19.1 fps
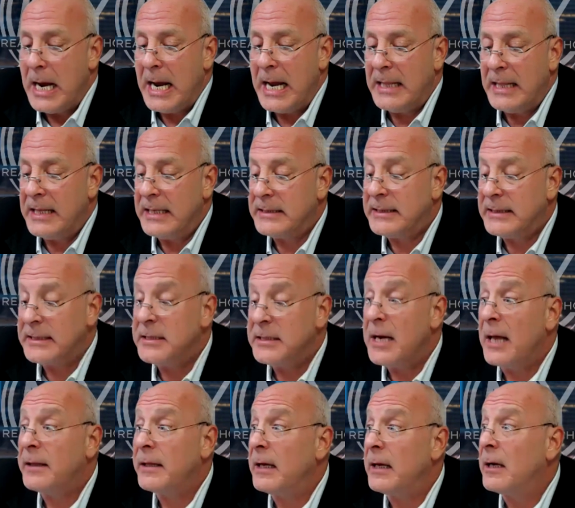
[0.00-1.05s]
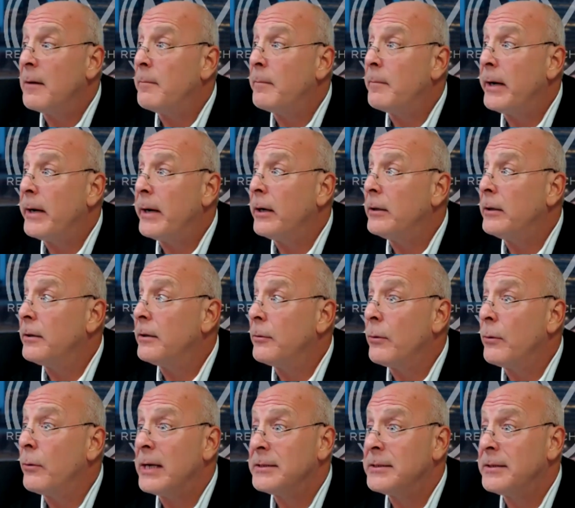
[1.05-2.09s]
And this is nothing compared to the
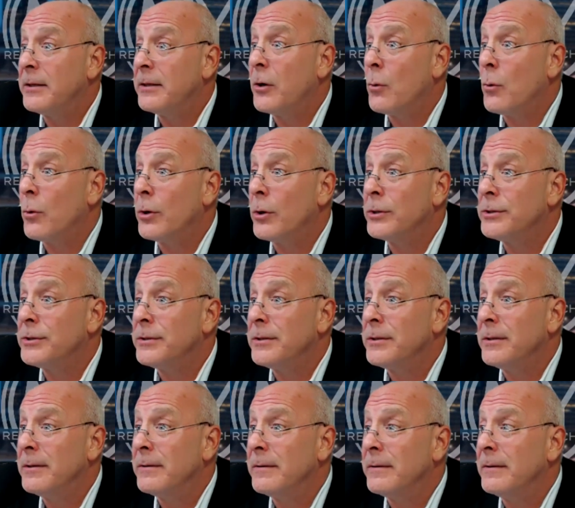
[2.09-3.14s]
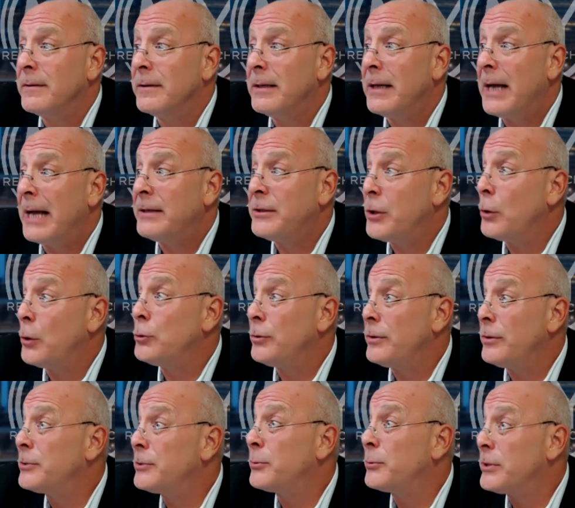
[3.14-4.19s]
rest of the course. I told you
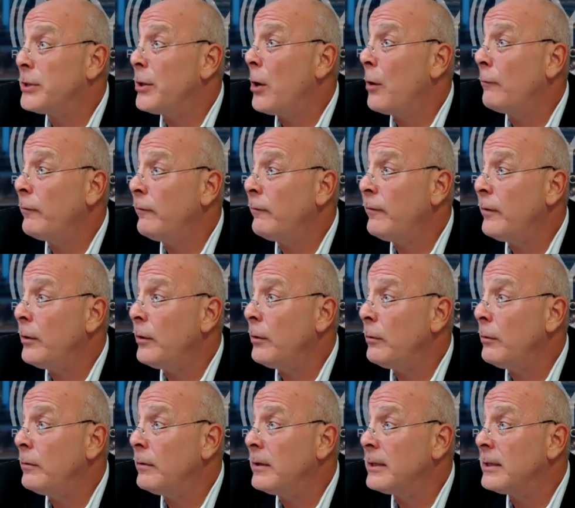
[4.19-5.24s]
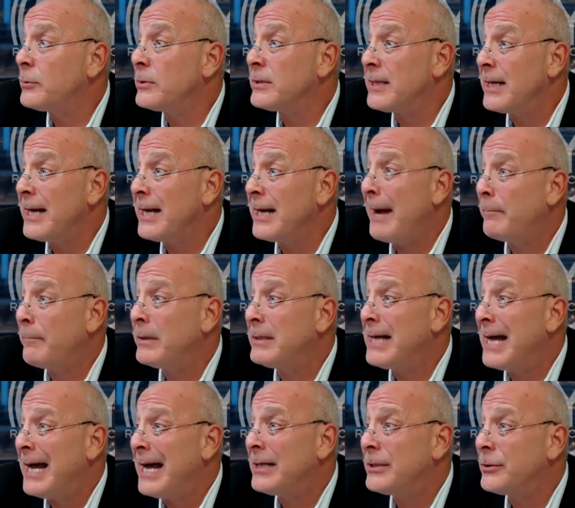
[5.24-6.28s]
this was an overview. This was an
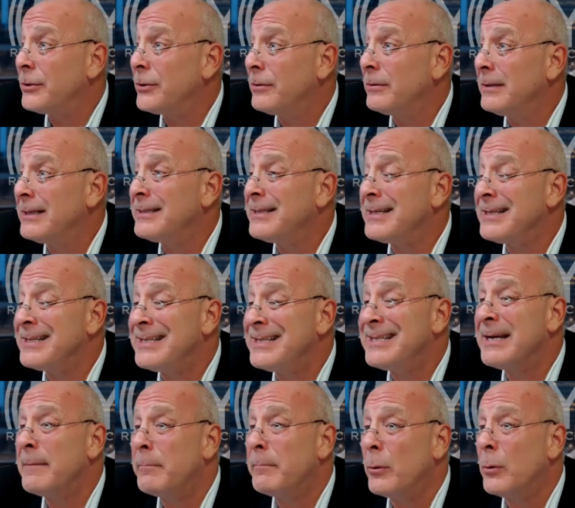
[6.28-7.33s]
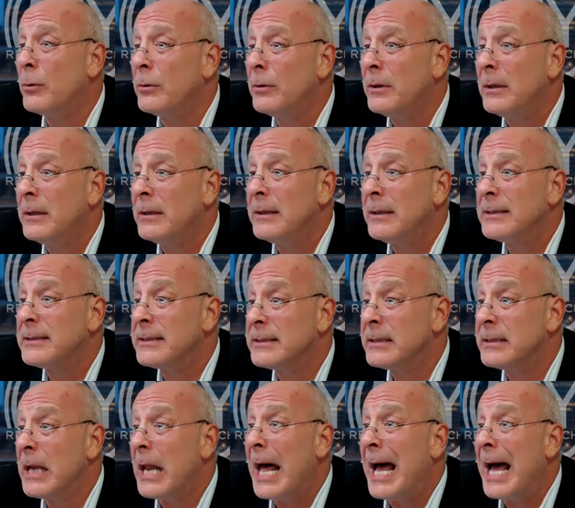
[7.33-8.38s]
appetizer. This is simple. This
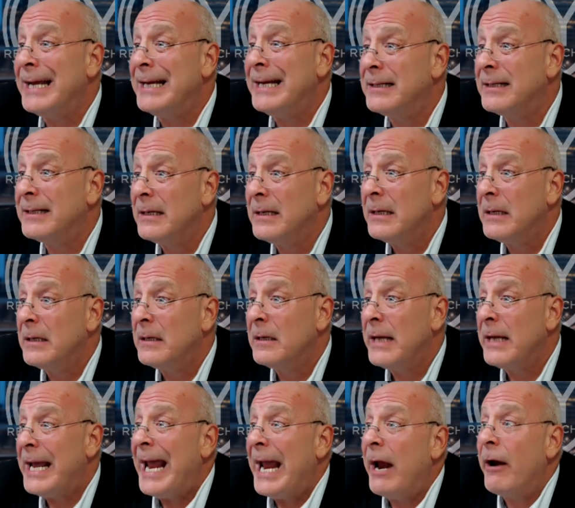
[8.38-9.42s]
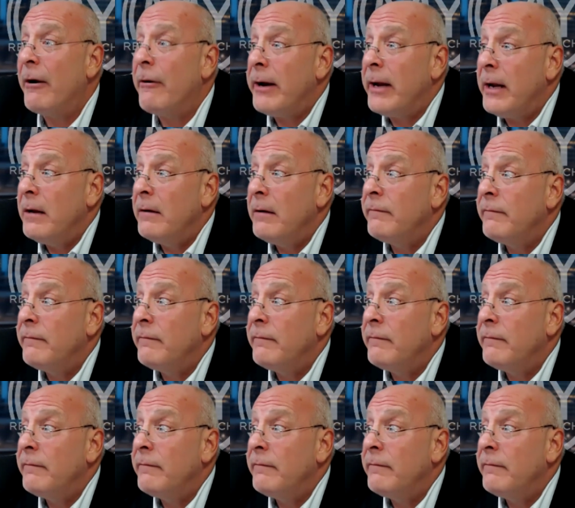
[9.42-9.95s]
is light, airy,